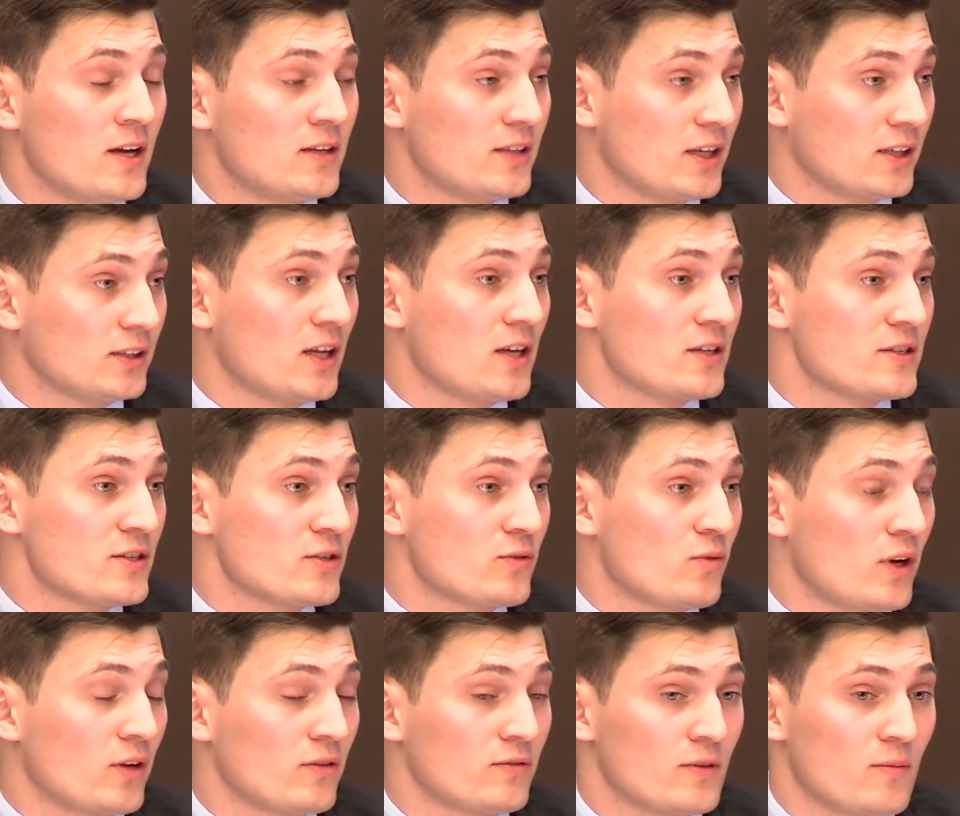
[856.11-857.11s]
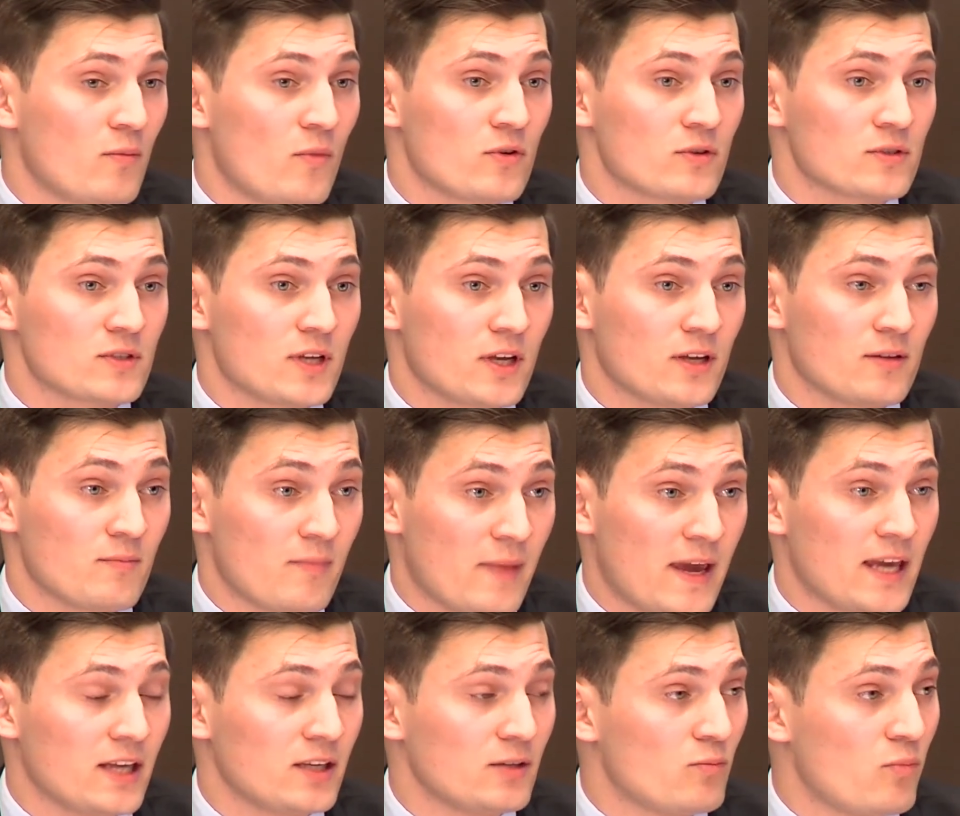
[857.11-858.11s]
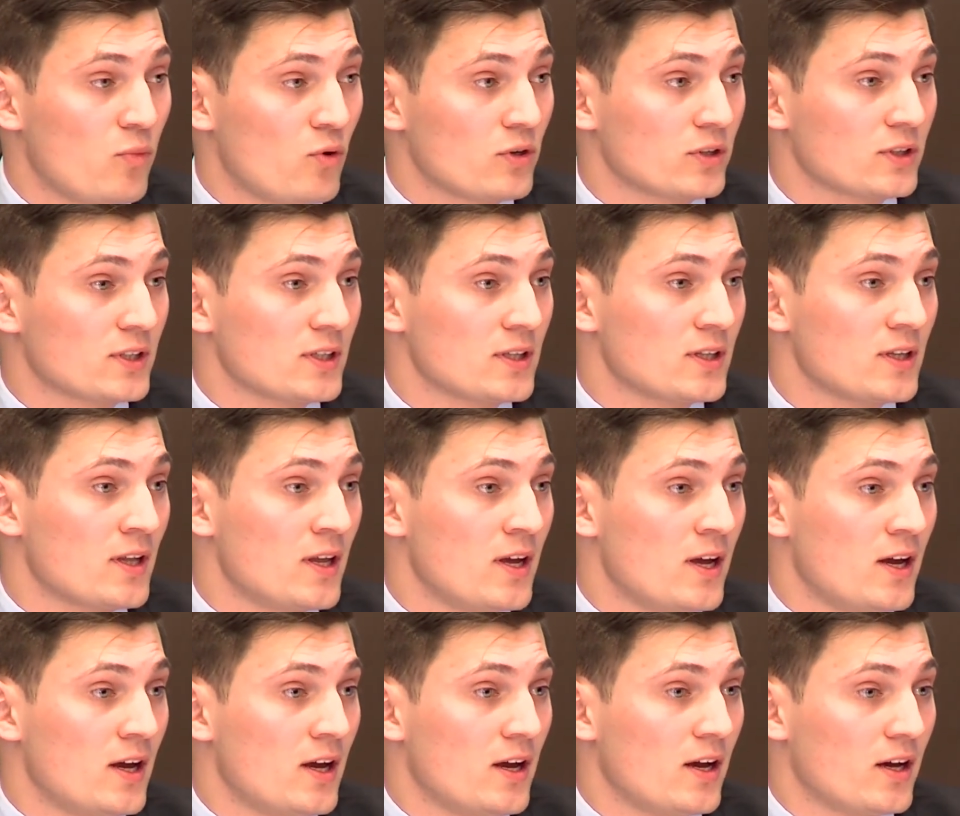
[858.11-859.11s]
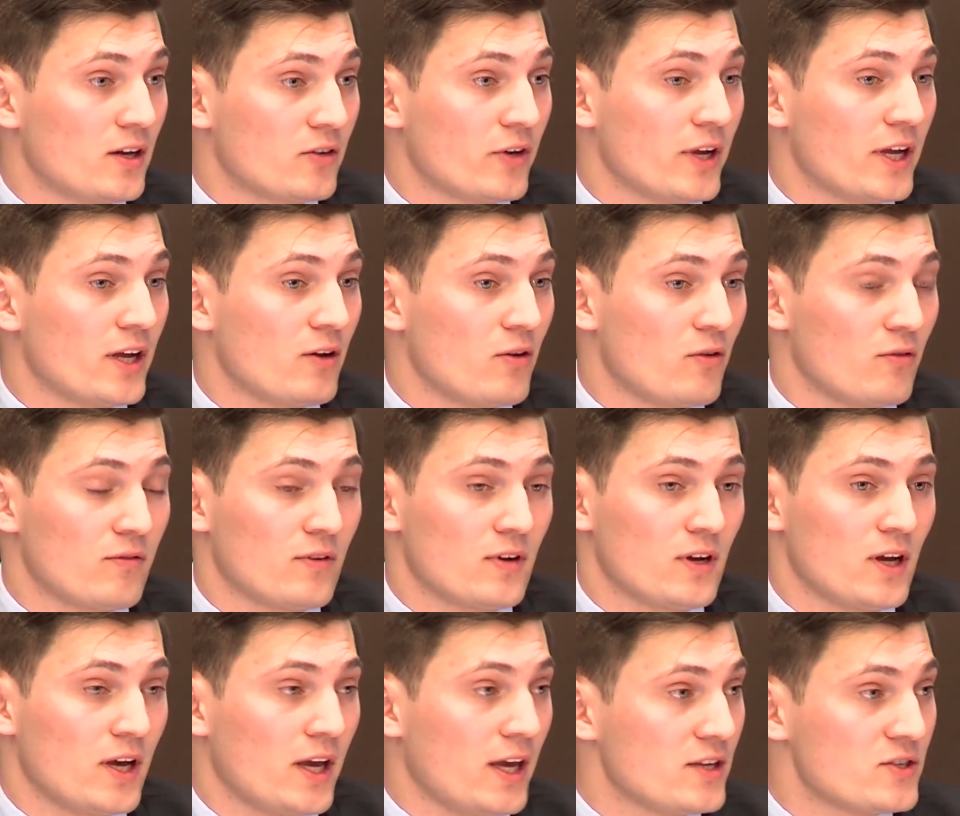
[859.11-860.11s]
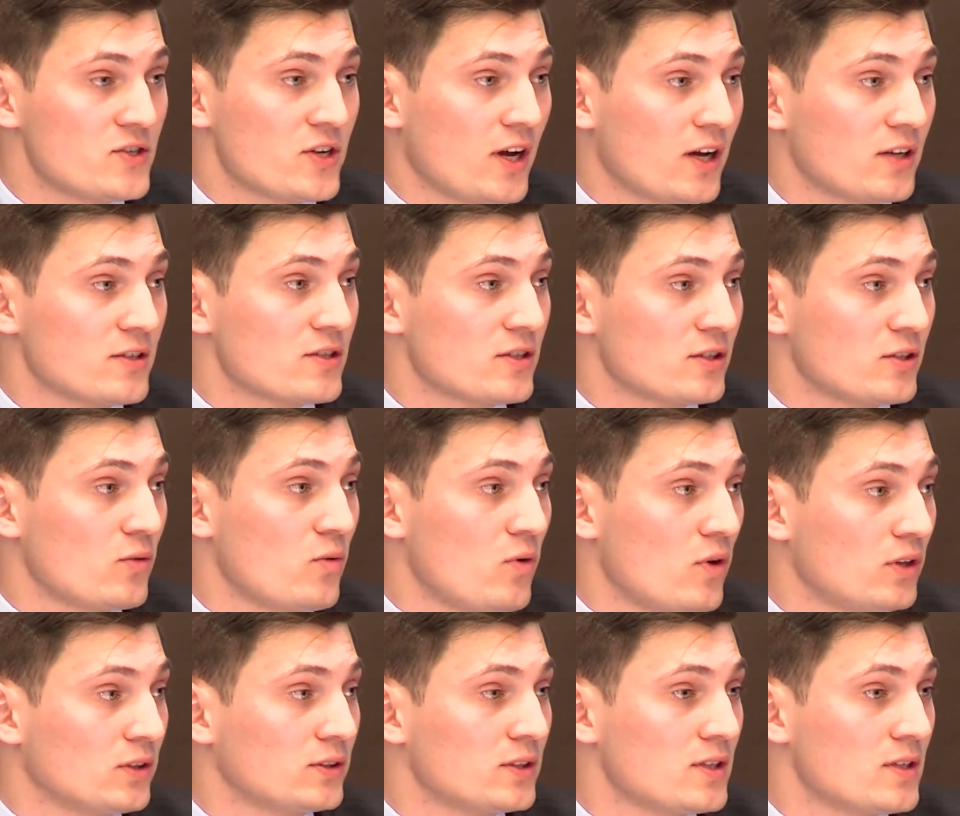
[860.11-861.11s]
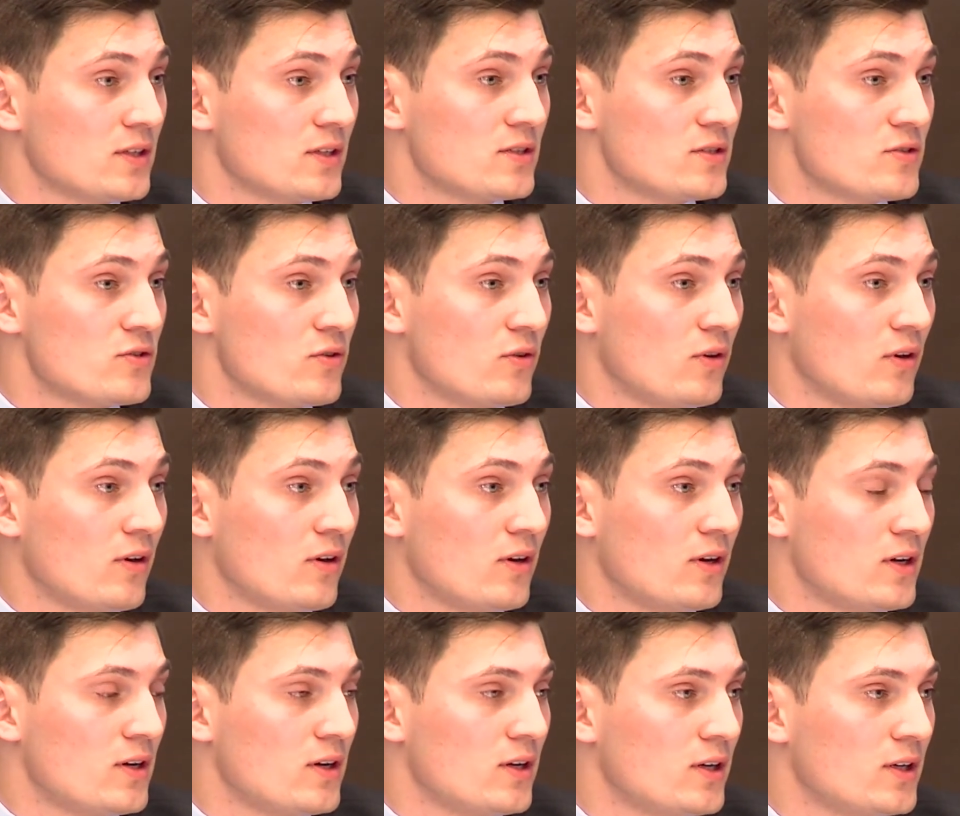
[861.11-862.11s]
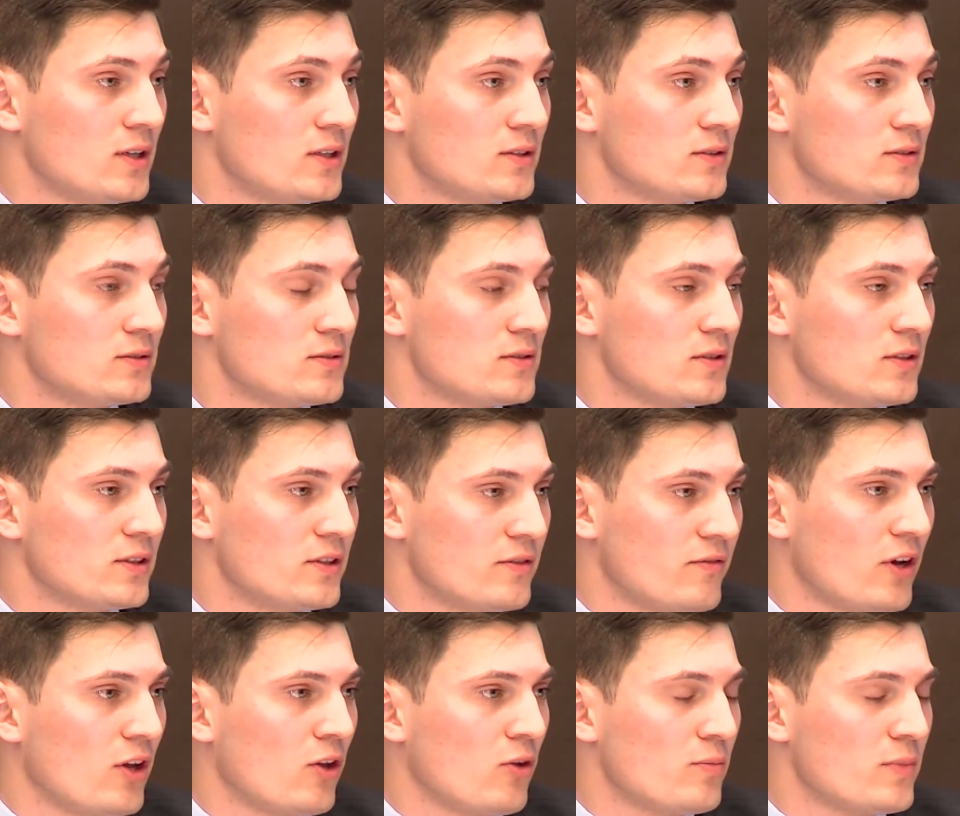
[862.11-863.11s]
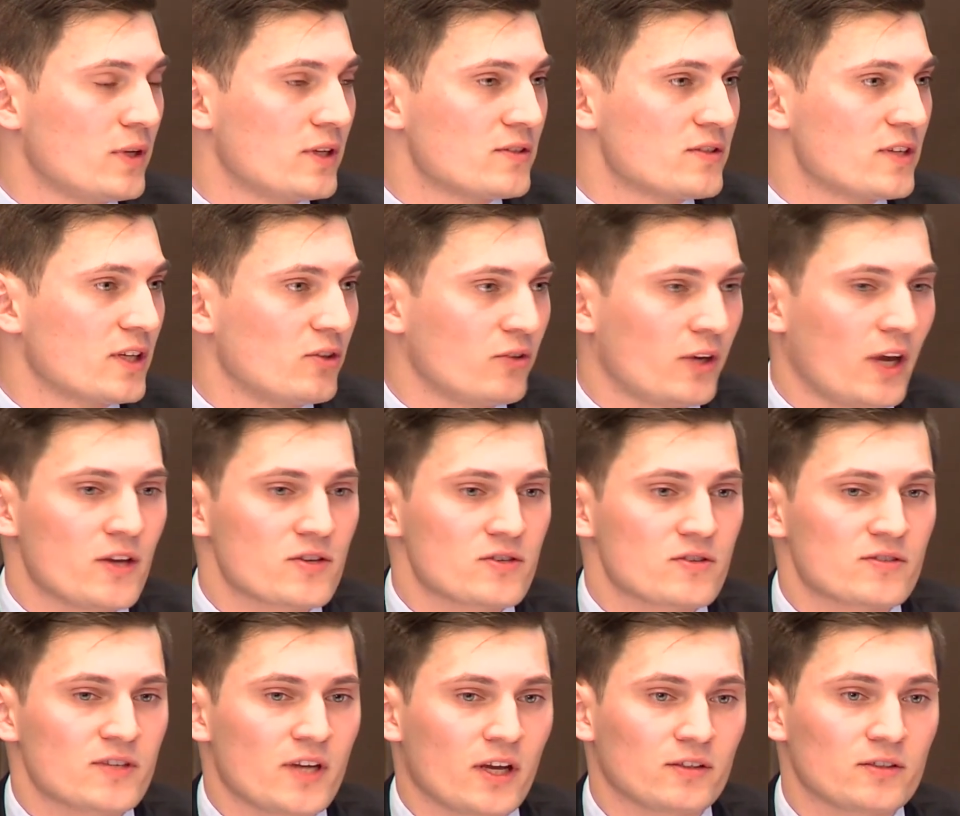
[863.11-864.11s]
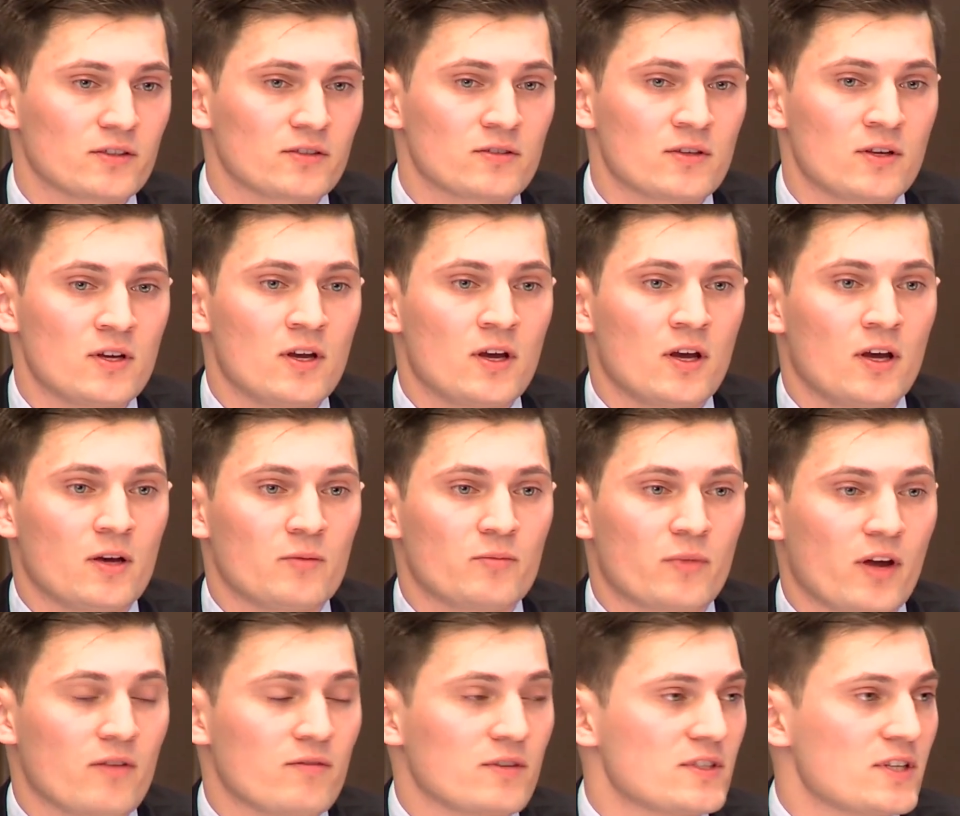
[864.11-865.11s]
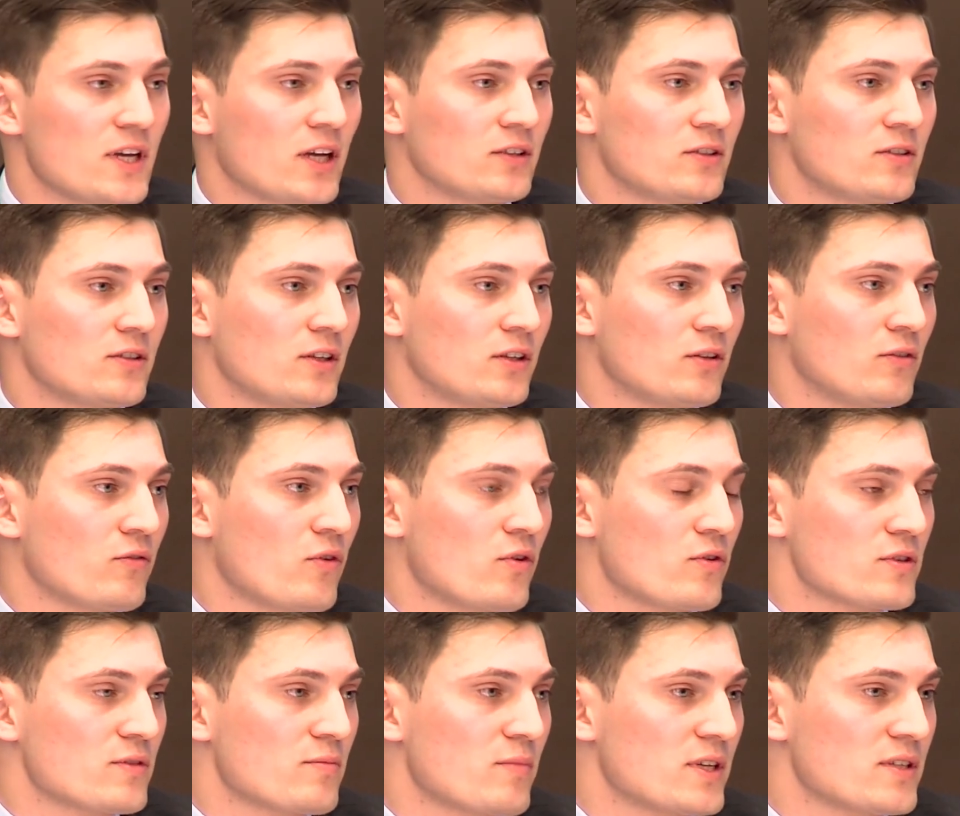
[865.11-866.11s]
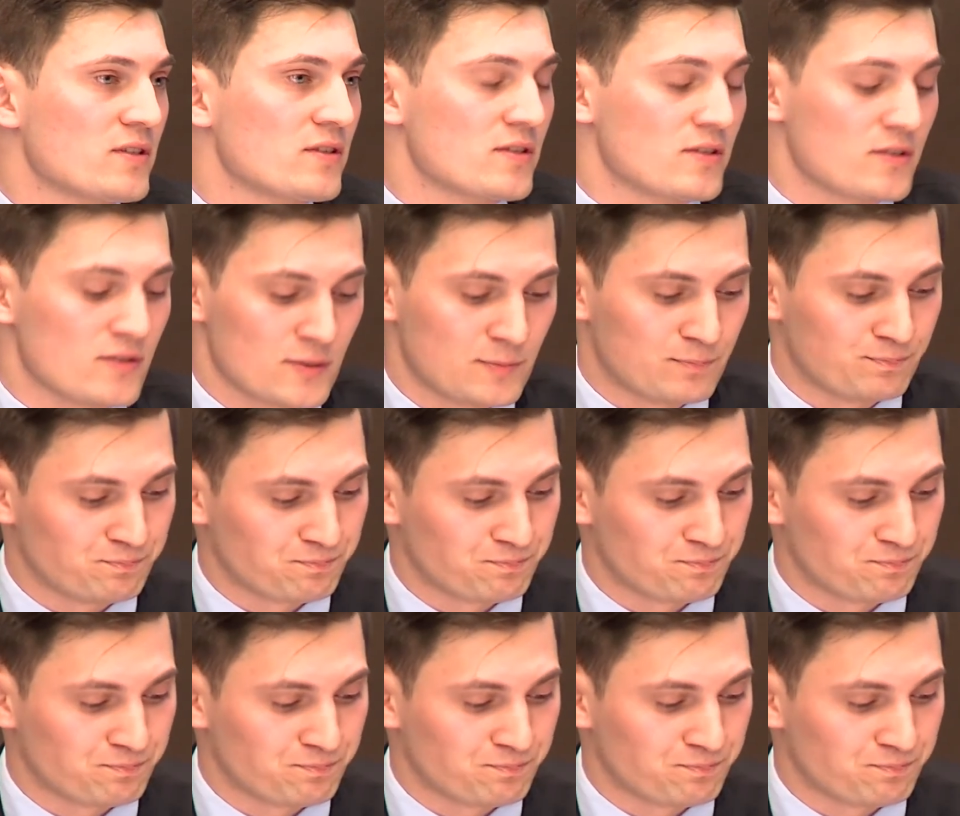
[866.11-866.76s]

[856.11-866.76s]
Technology is one of the most and main important area of each country in the world to develop its education sector, private sector, and of course businesses.